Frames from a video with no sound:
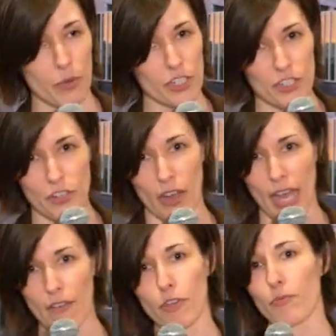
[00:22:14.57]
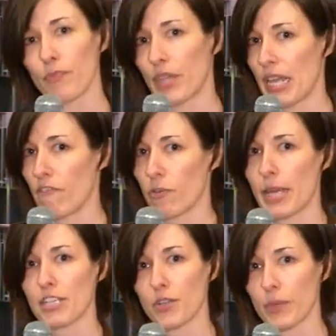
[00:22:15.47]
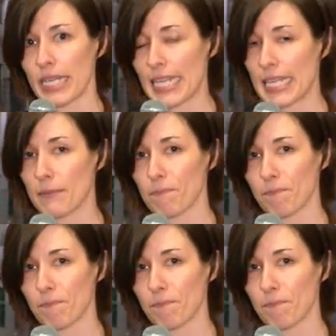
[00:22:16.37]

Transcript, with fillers: We just don't have the, the information we need.